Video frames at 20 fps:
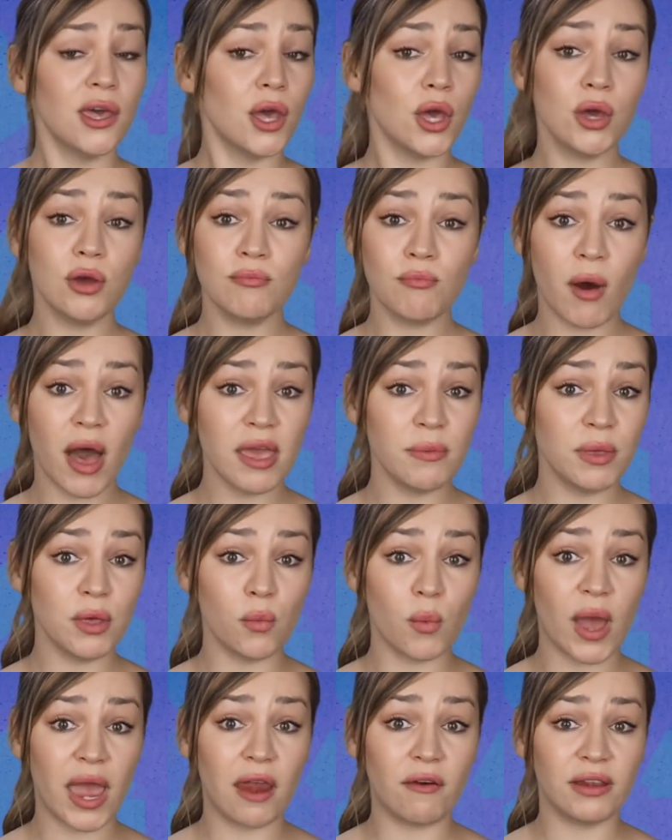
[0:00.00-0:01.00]
who might be
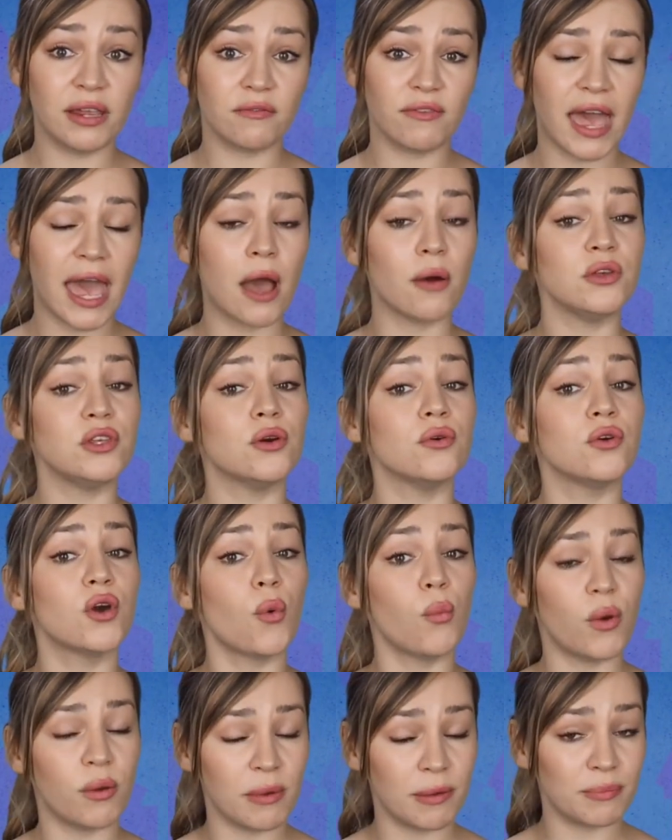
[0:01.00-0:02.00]
wary of how younger
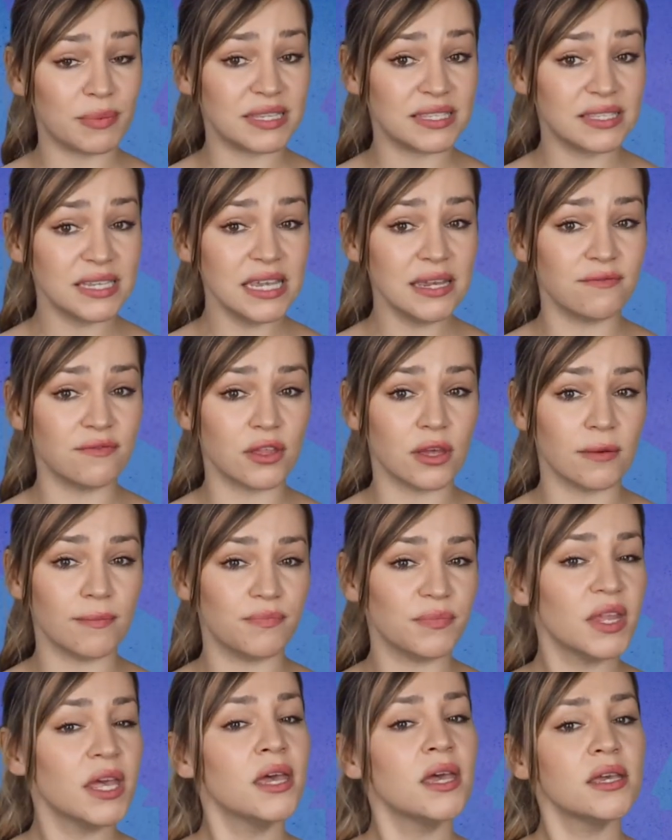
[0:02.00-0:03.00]
women perceive
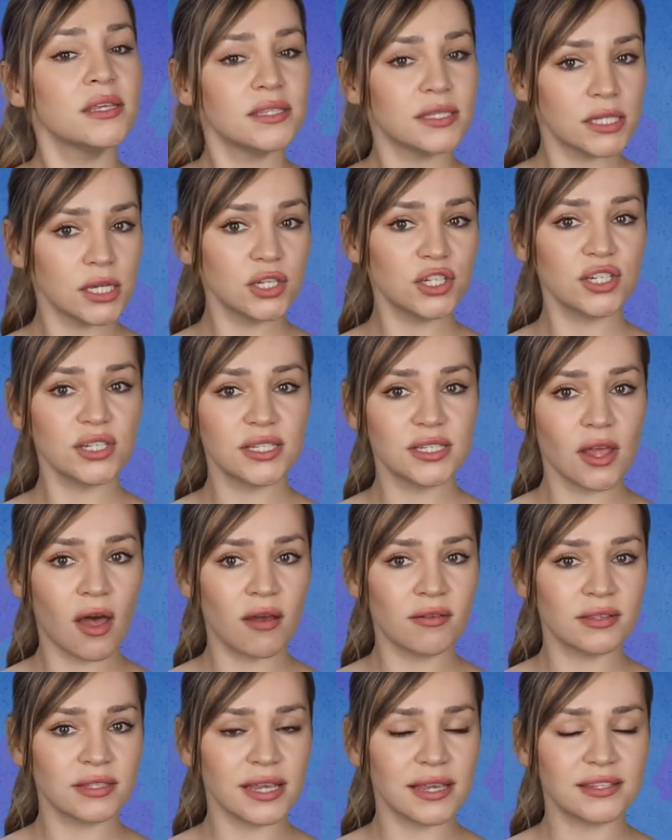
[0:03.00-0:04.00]
them. Such a
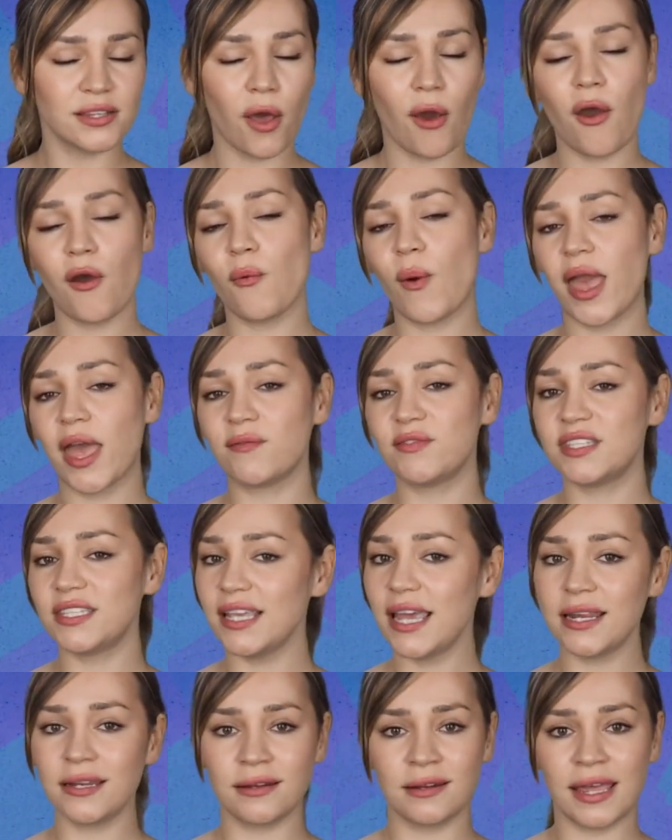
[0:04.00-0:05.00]
stance is her way of
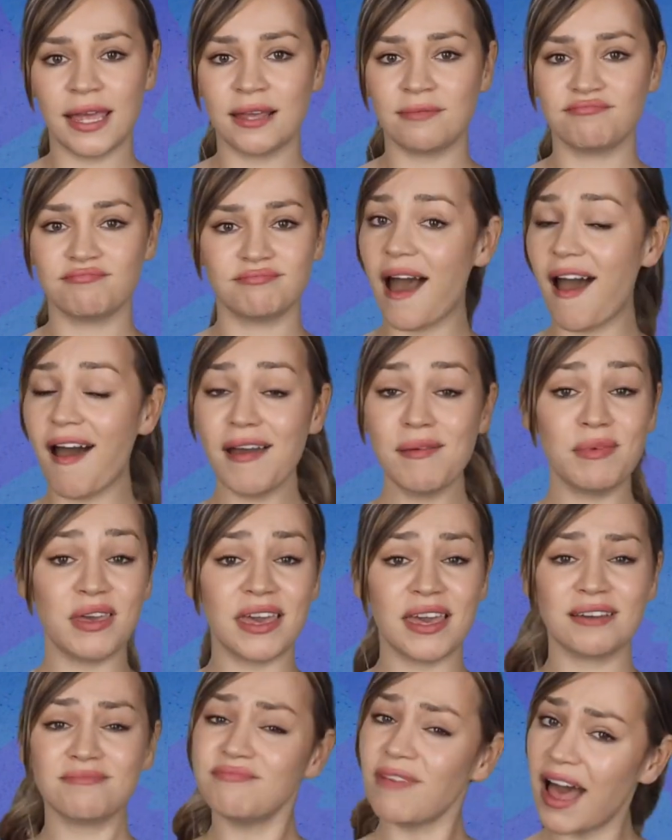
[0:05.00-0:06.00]
signaling, I'm
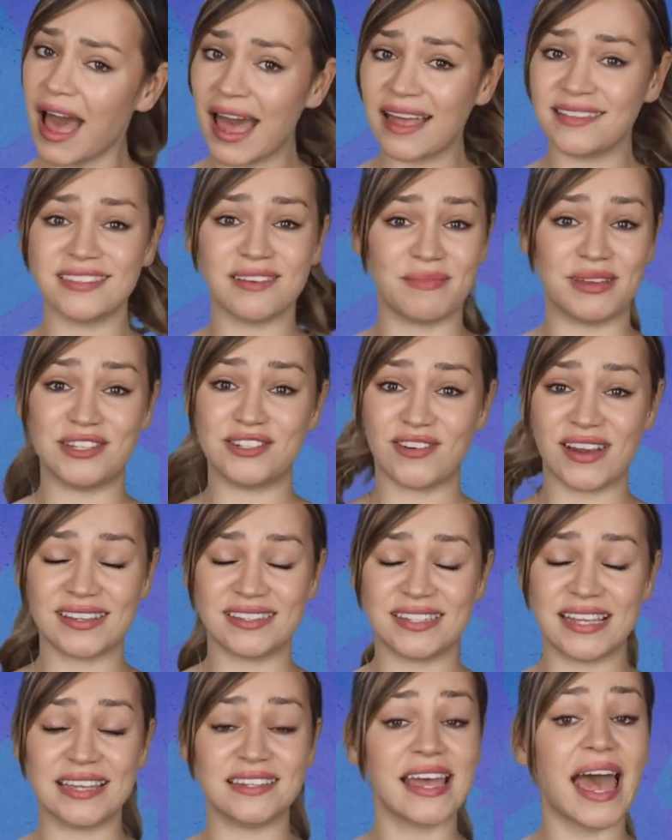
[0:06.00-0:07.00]
here and I'm
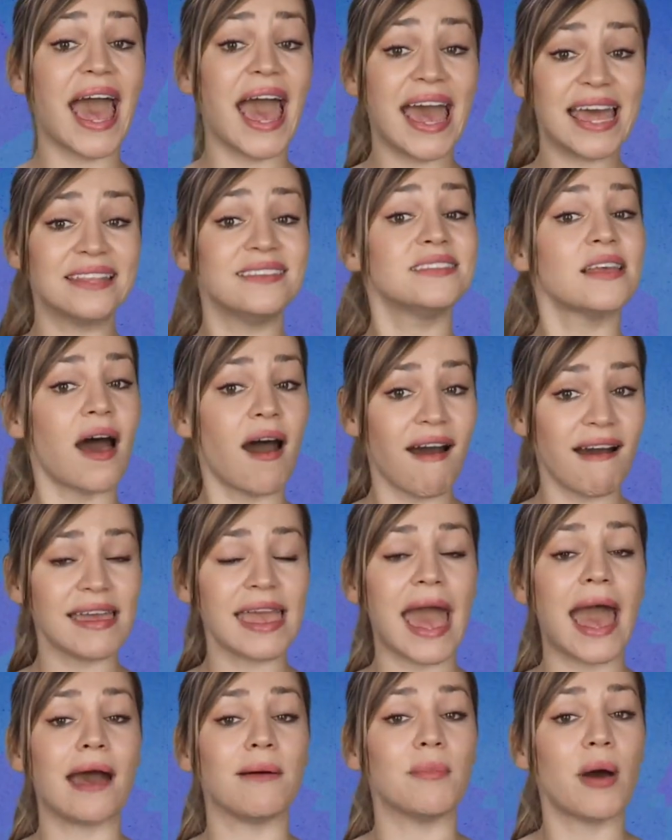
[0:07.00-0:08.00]
interested and I
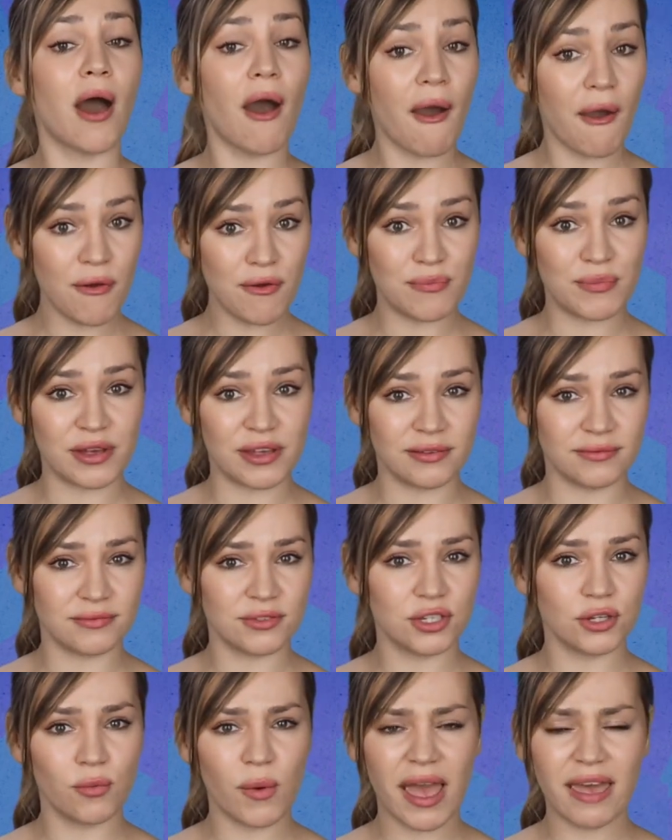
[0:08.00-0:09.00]
am open
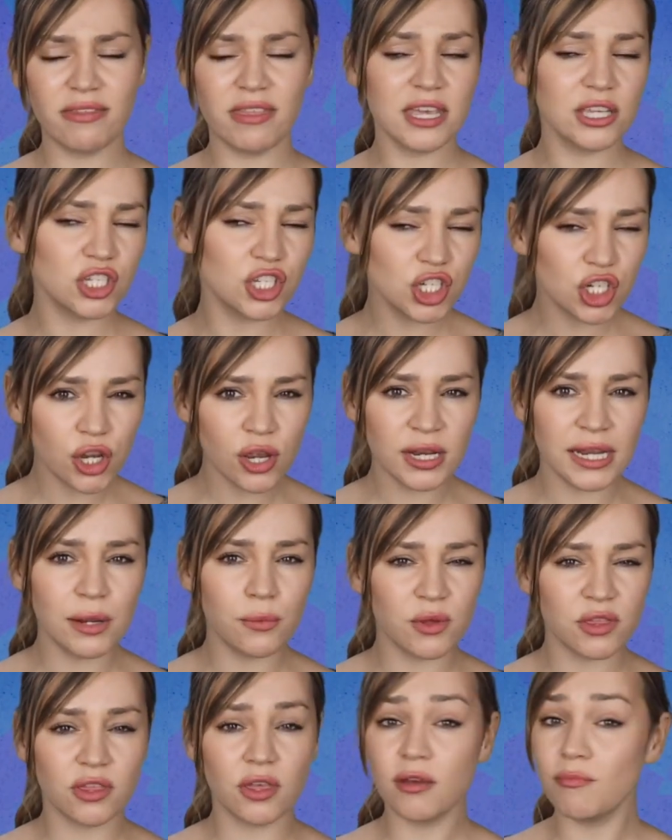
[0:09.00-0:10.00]
to where this journey
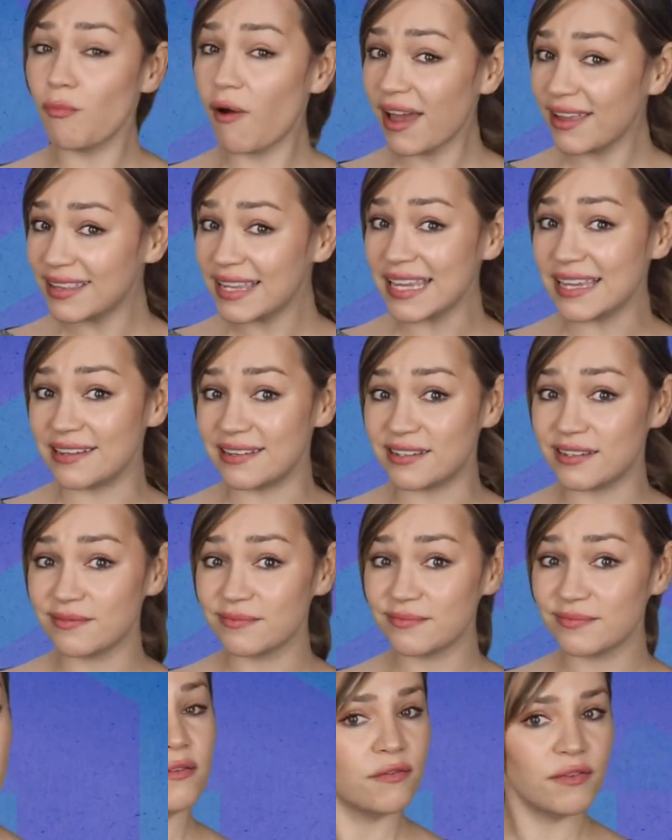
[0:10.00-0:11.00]
with you might lead.
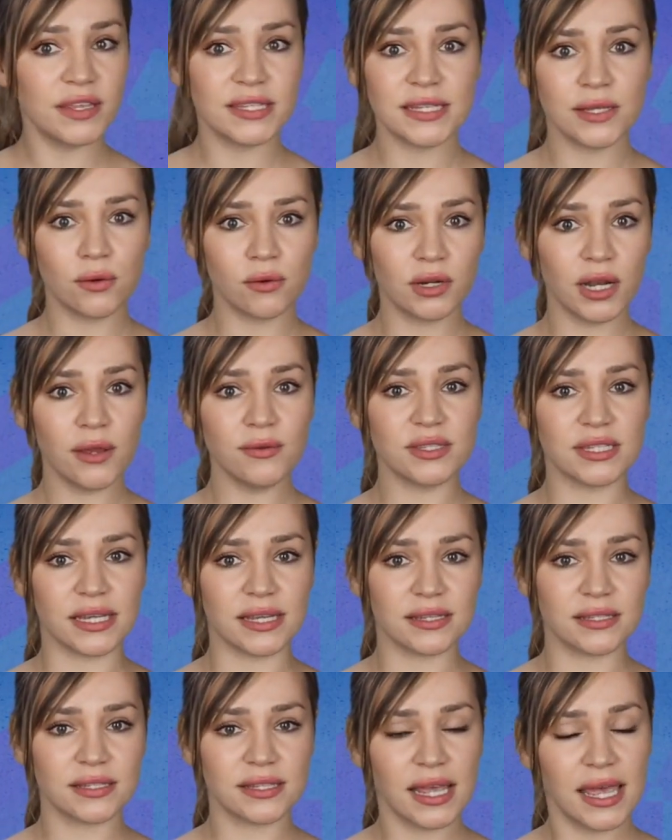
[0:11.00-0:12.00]
Physical
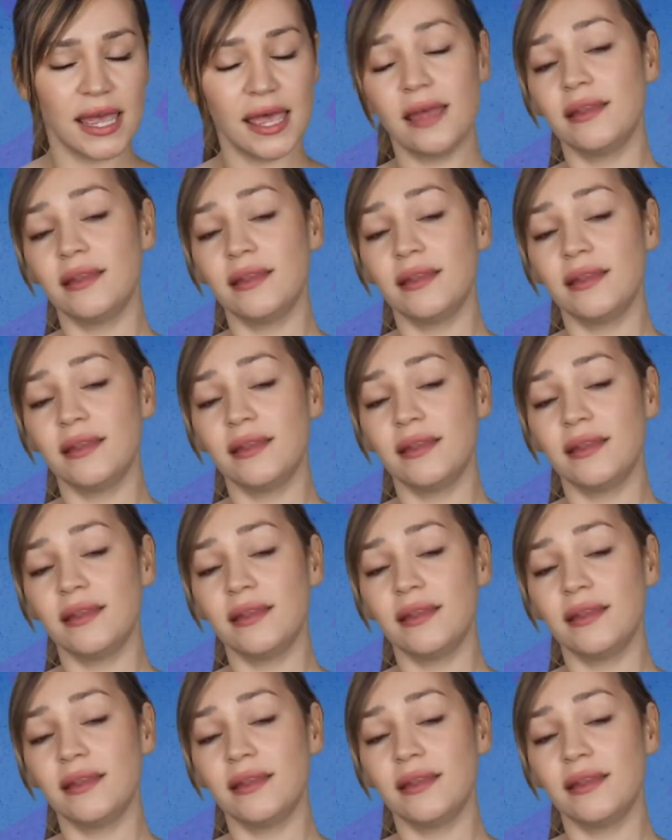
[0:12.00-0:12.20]
closeness.